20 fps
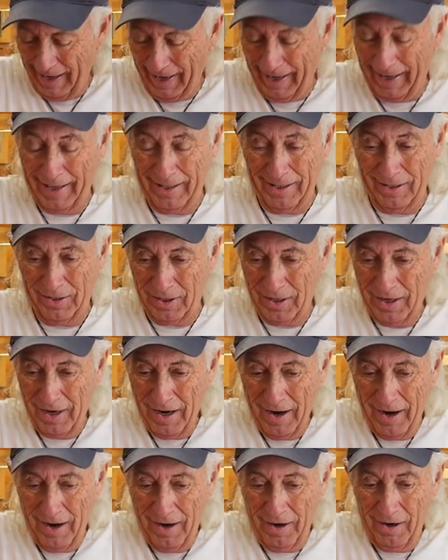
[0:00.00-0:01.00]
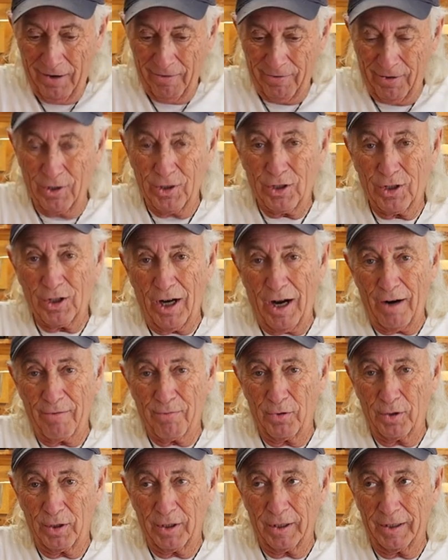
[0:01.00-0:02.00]
And first off,
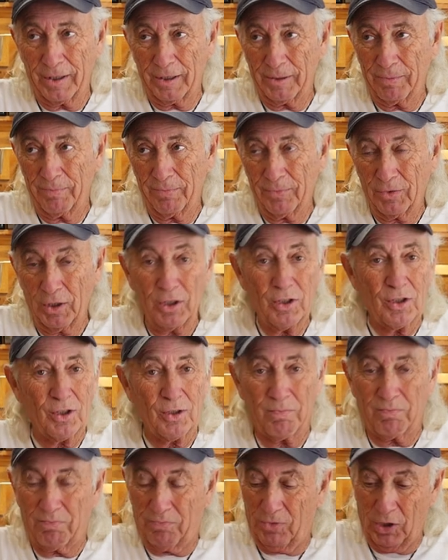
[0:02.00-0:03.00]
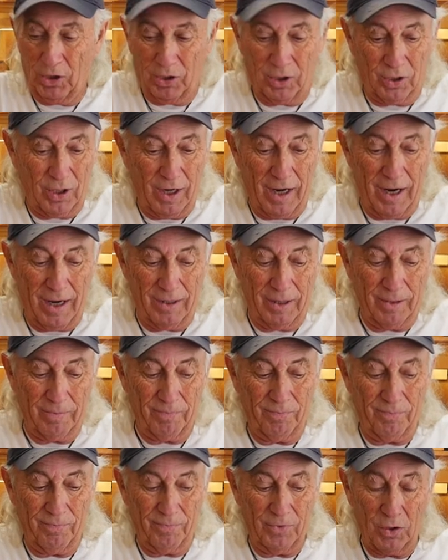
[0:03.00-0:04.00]
we're going to, let's just say that
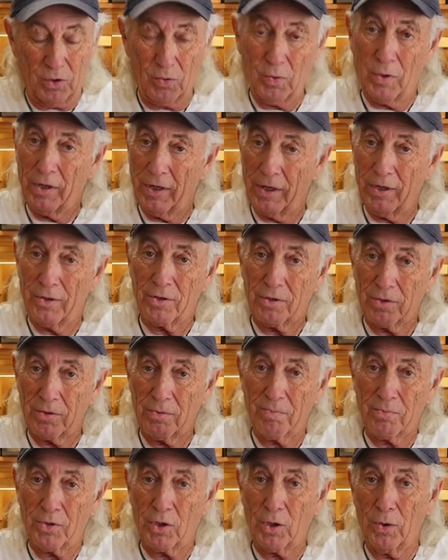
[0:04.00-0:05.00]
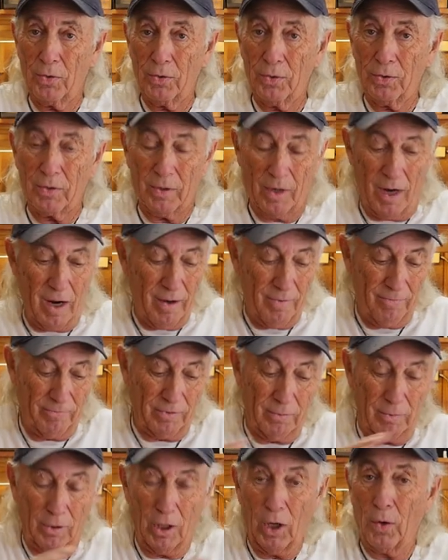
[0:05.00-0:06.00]
this one here shows
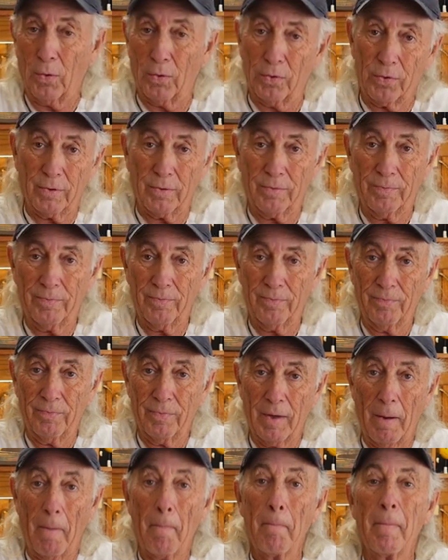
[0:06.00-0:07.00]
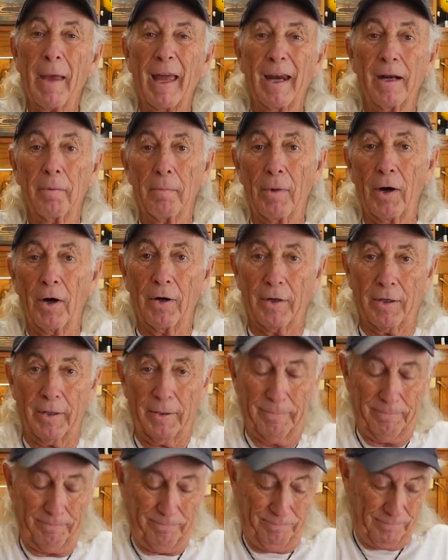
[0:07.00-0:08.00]
from Lowe's, made in
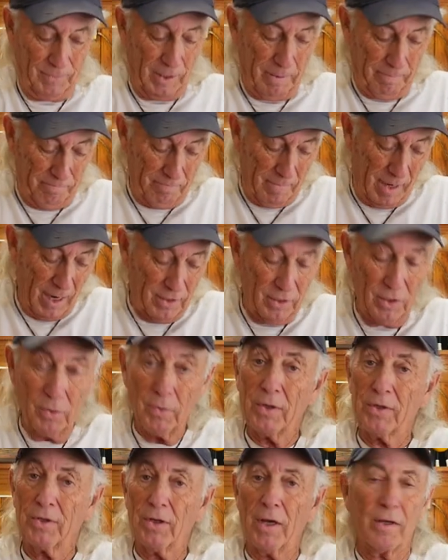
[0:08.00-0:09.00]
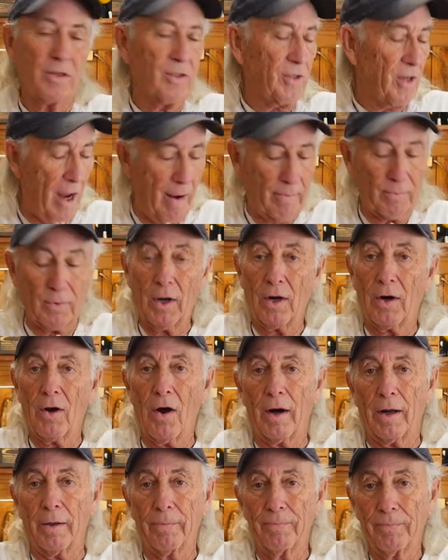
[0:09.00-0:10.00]
America. Yep, made in USA, stamped right
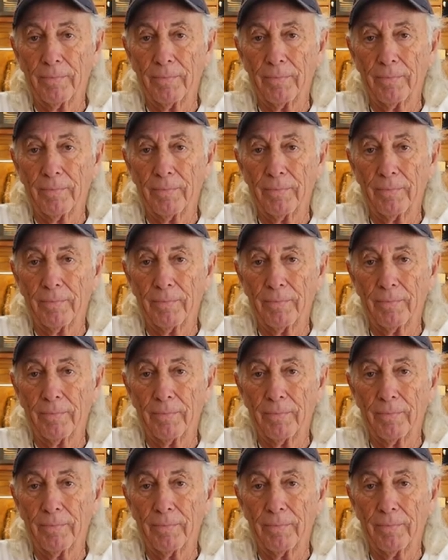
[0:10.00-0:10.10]
on it.